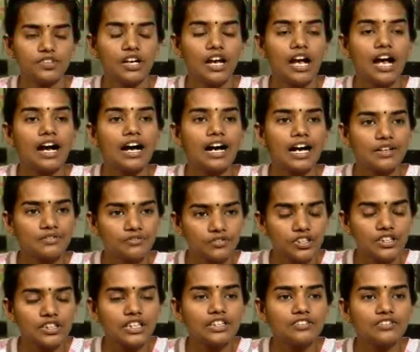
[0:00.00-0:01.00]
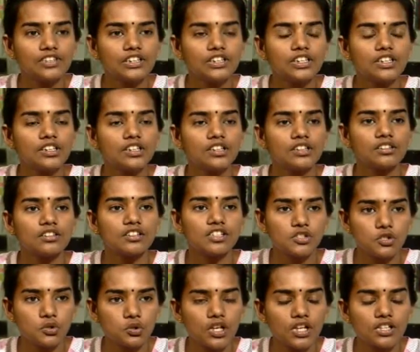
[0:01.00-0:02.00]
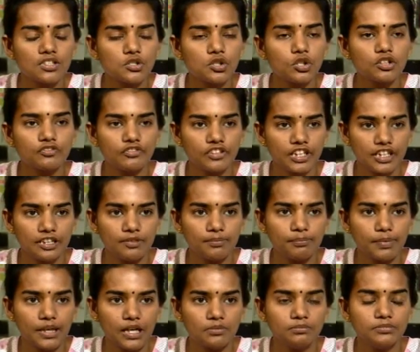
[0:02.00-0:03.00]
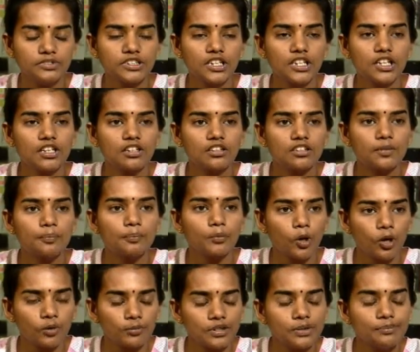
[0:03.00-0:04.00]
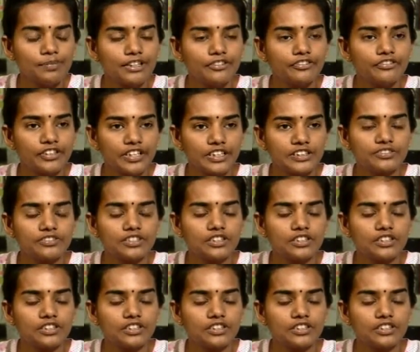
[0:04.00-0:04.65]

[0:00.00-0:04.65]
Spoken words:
I'm working with the tissue culture of date palms. The problem I face with